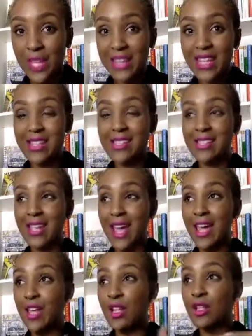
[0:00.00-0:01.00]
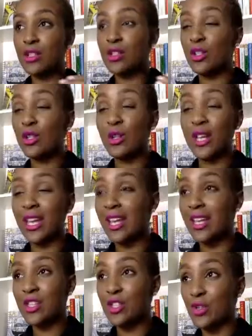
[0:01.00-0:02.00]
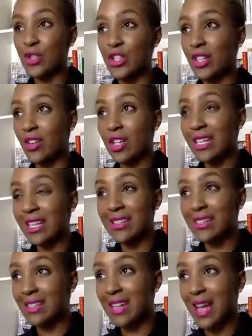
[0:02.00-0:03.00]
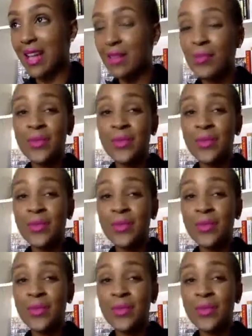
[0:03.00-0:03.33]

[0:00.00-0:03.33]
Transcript: they stay looking and searching on internet,